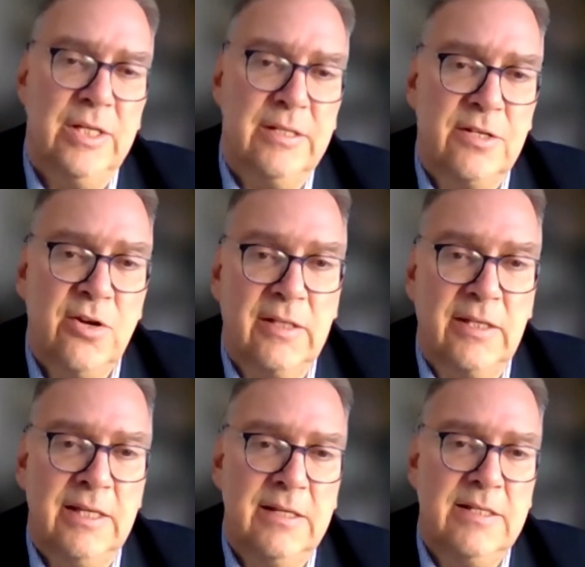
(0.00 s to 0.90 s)
is
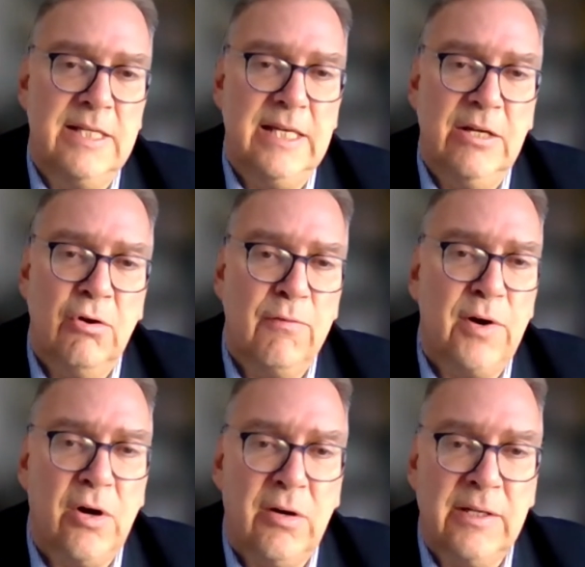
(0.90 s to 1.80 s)
not in the
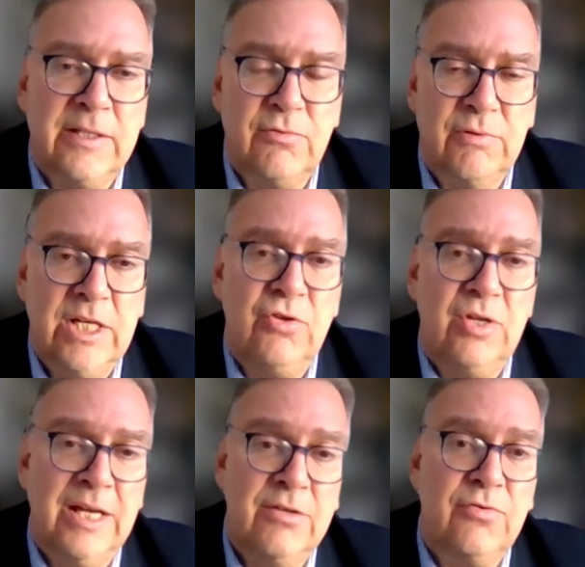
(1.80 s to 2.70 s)
overall
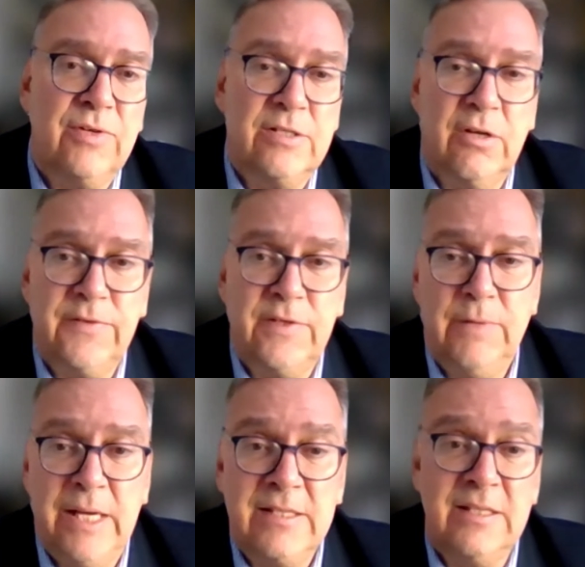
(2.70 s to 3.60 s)
strategic interest of the
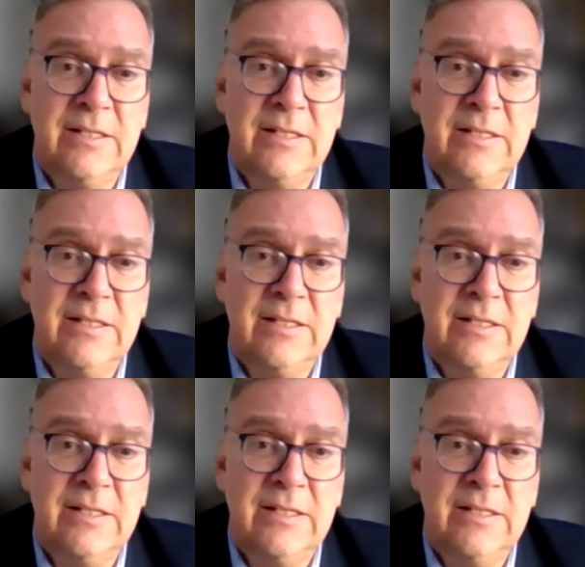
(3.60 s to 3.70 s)
West.